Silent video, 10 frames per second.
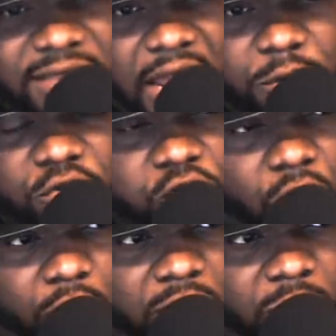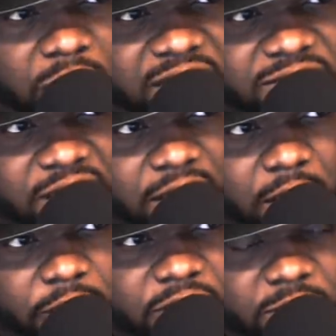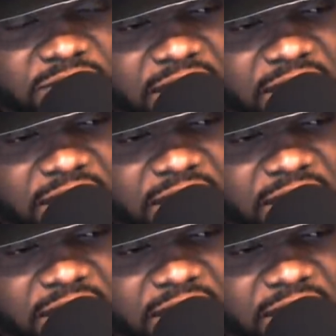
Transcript: was trolling when I said Golovkin was out of